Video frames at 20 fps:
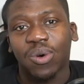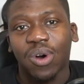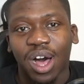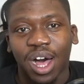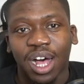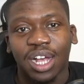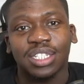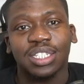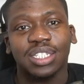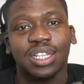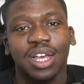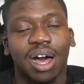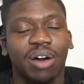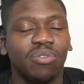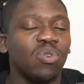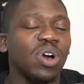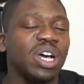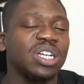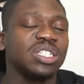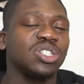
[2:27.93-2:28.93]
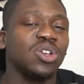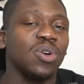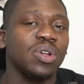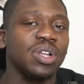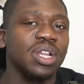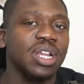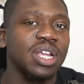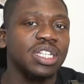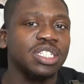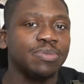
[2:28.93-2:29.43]
ask, otherwise known
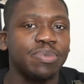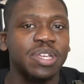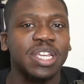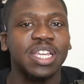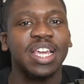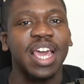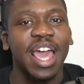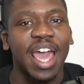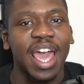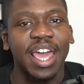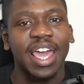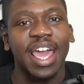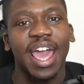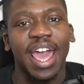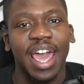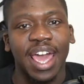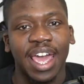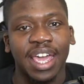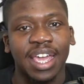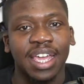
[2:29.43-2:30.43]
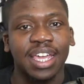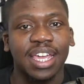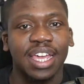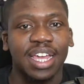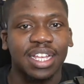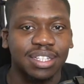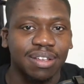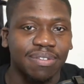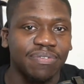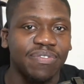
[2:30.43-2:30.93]
as PAA,
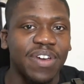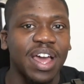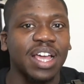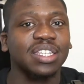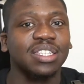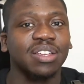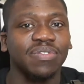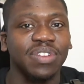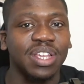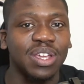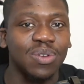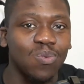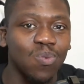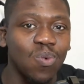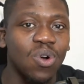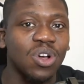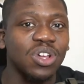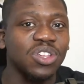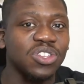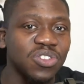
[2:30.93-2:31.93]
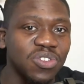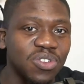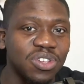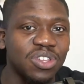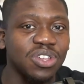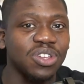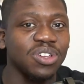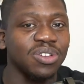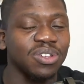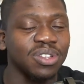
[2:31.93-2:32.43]
is effectively what you
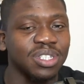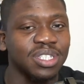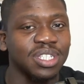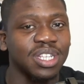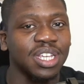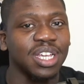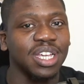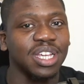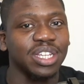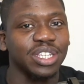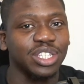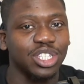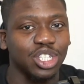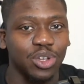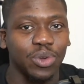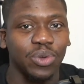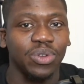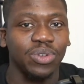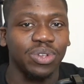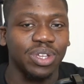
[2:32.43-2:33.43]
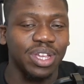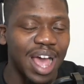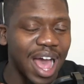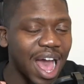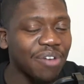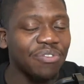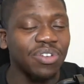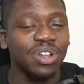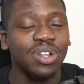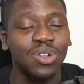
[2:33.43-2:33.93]
use to
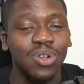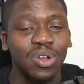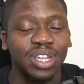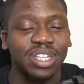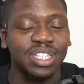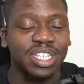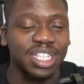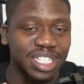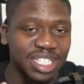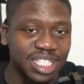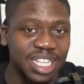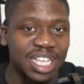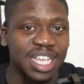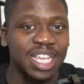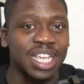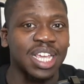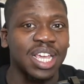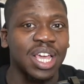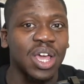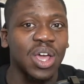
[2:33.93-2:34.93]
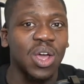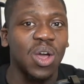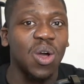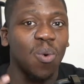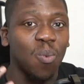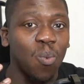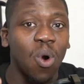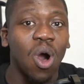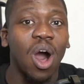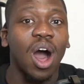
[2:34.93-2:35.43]
have a look to see
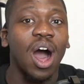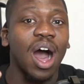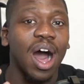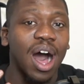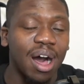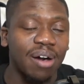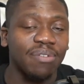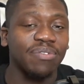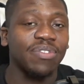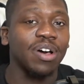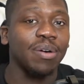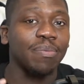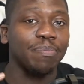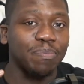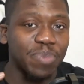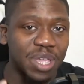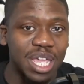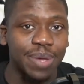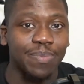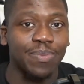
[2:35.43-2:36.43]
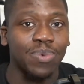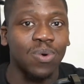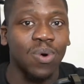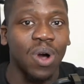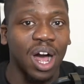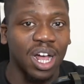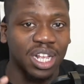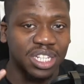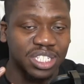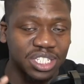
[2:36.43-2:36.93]
what other people
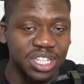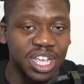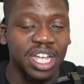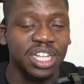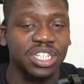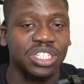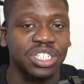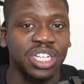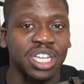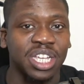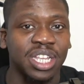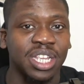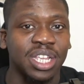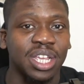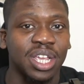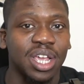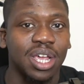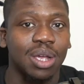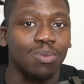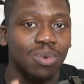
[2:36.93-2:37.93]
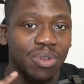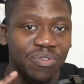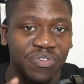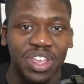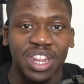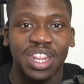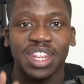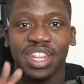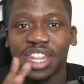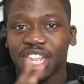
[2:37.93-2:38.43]
are searching
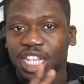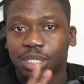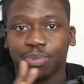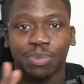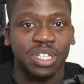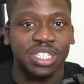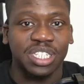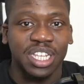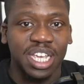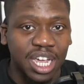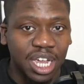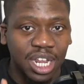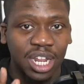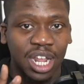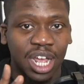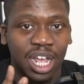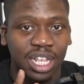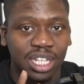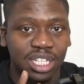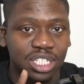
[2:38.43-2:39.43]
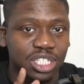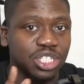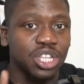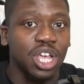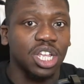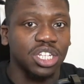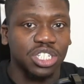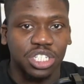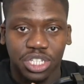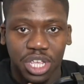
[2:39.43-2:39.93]
within this particular
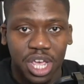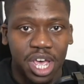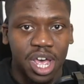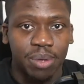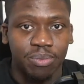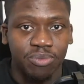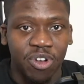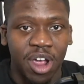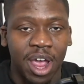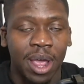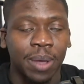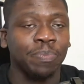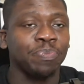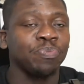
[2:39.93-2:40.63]
search term, right?